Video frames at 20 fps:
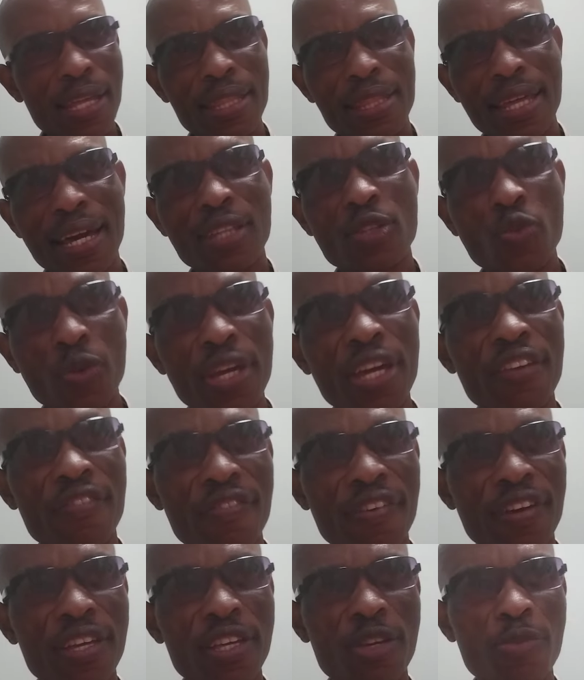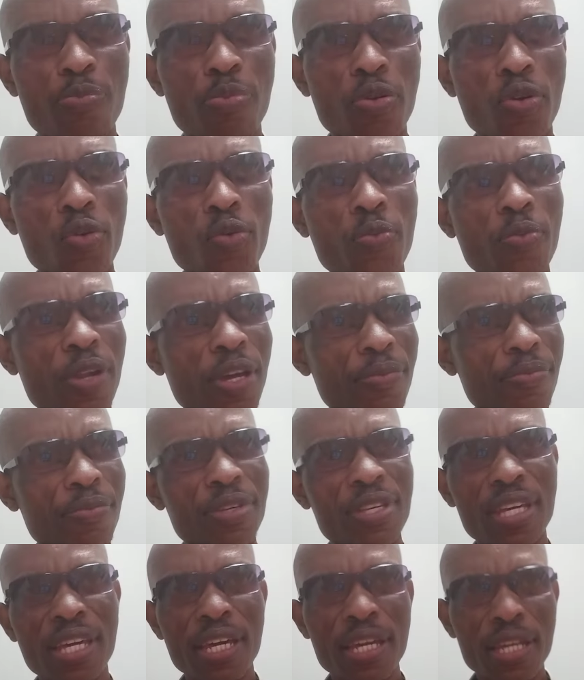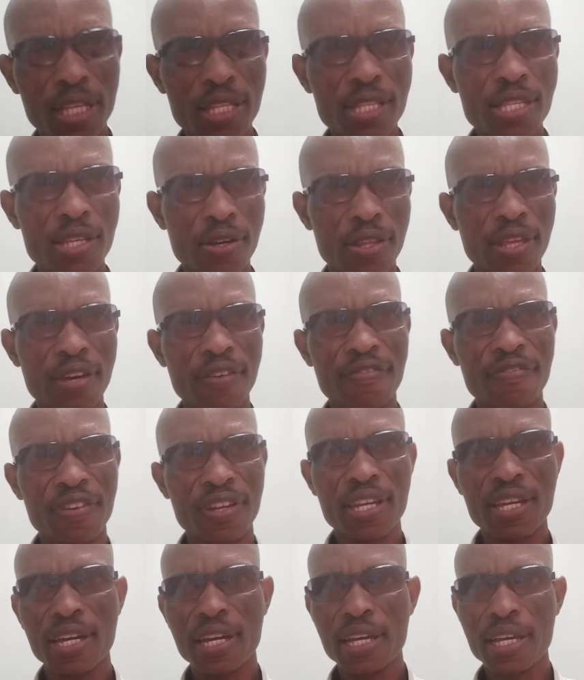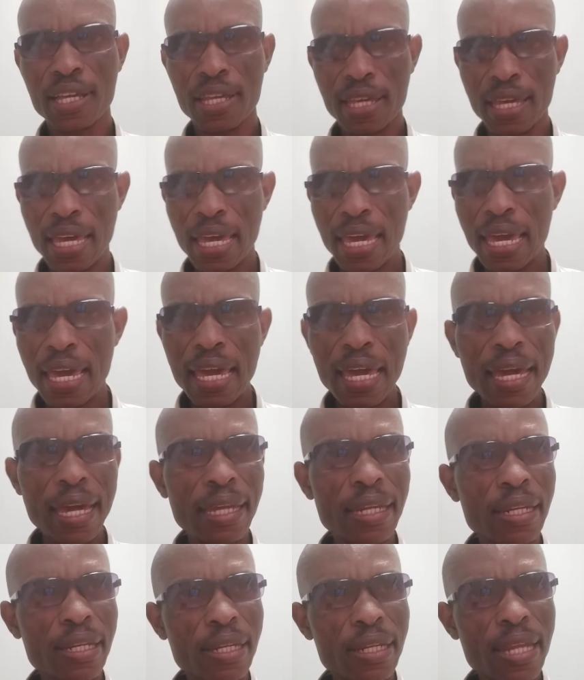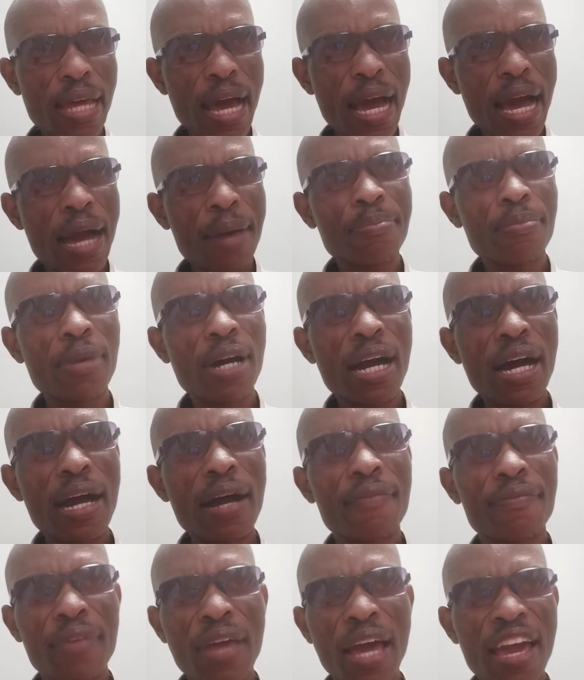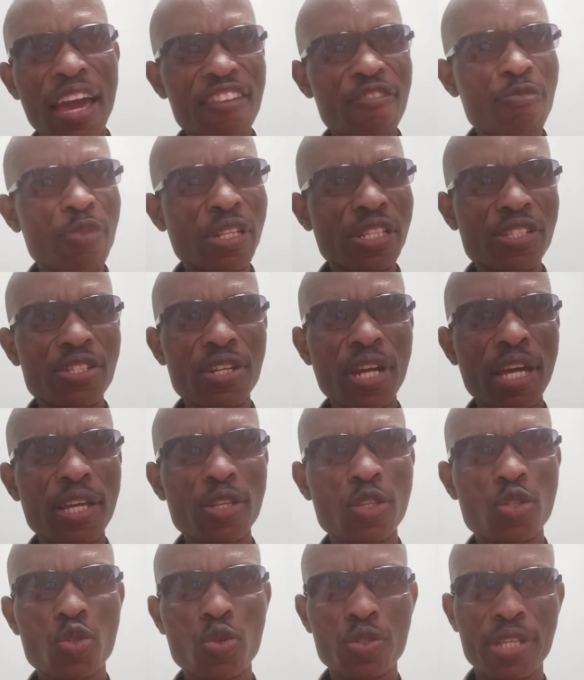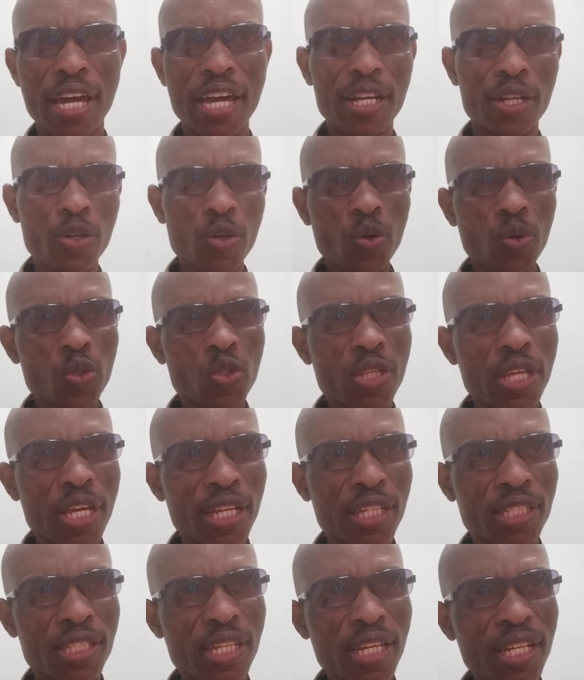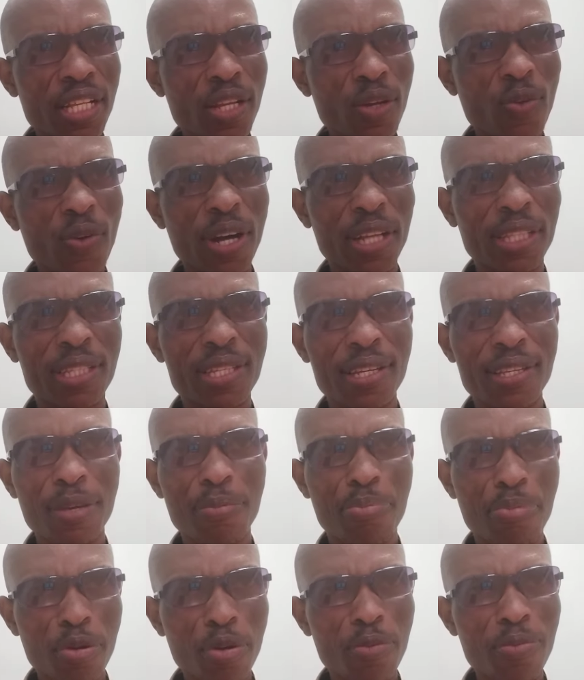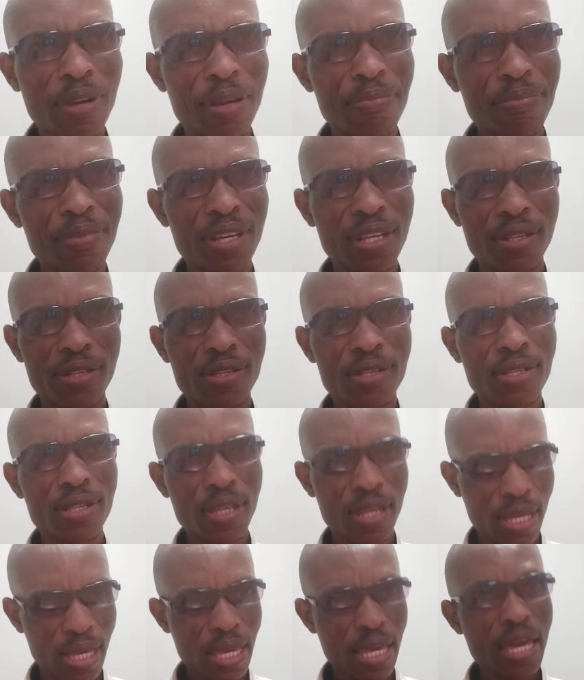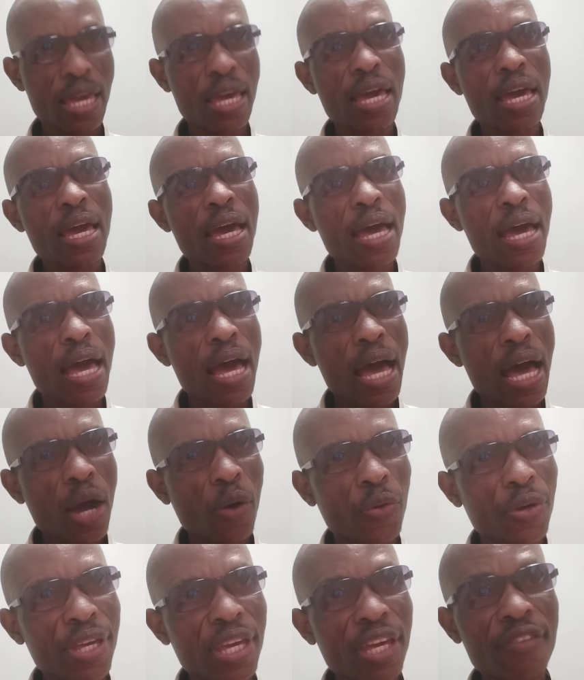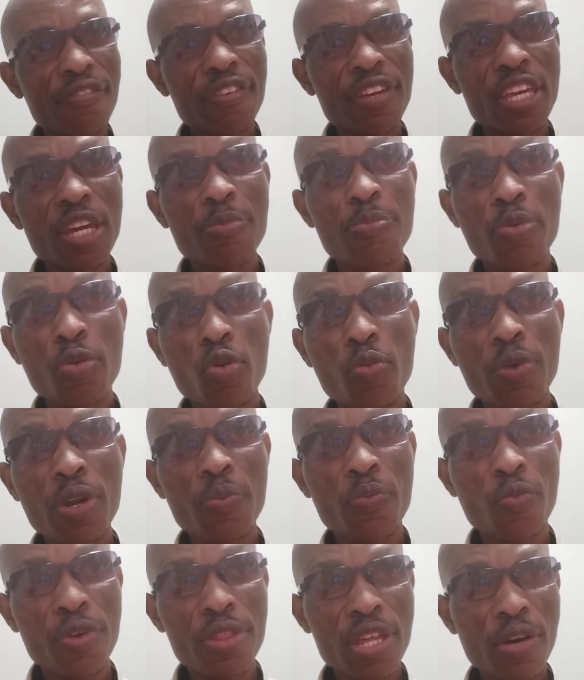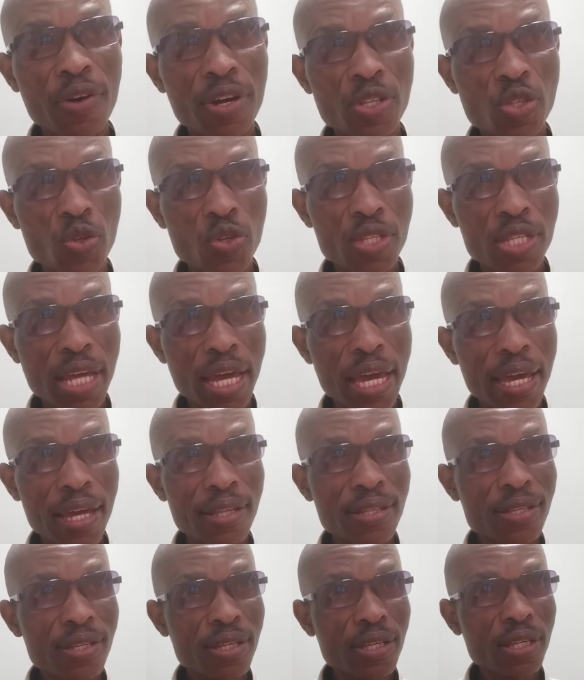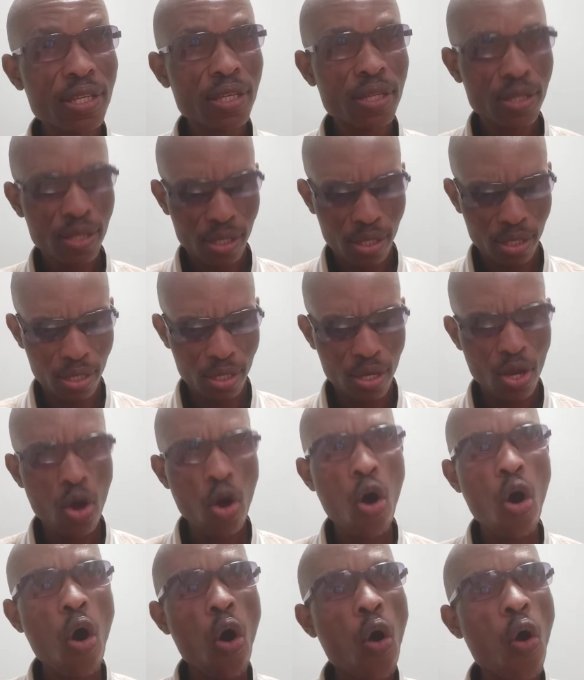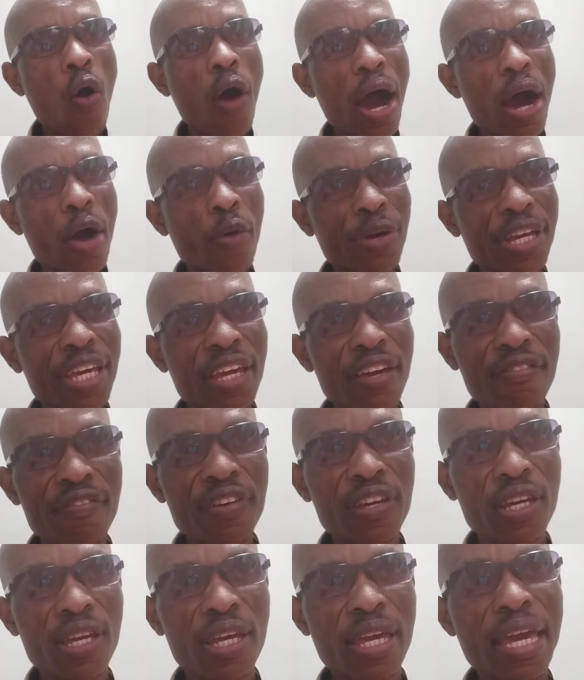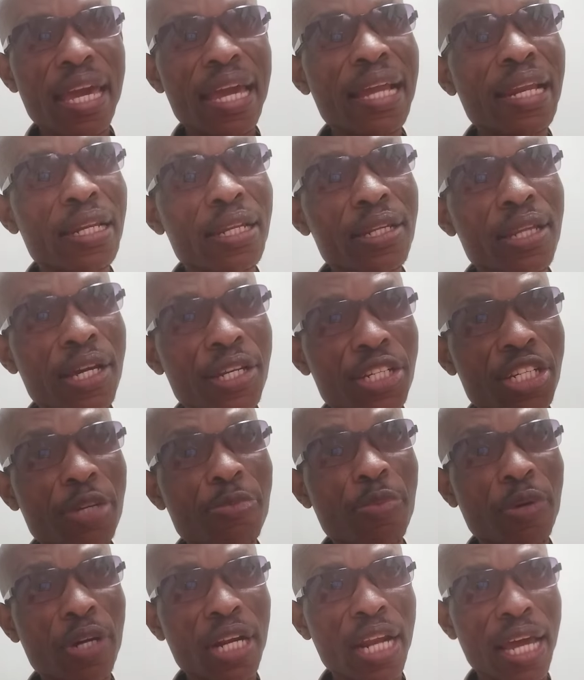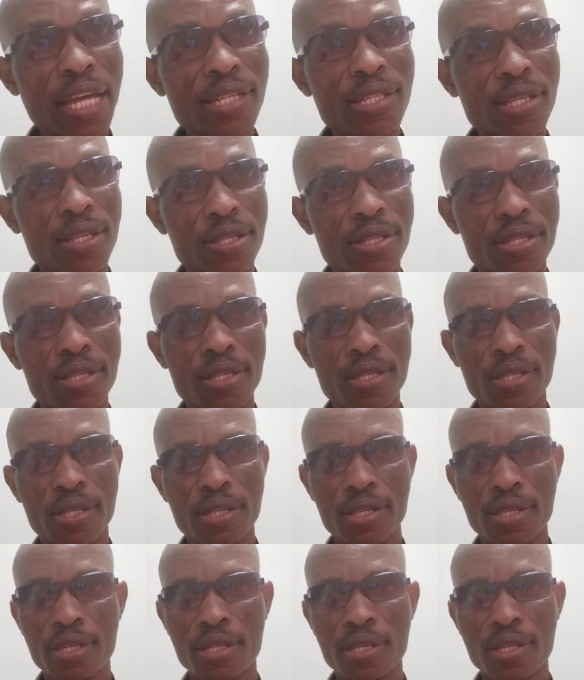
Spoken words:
that we have a problem here in South Africa. And I've been trying to diagnose exactly what the problem is. Are we having a problem with our society, or are we having a leadership crisis?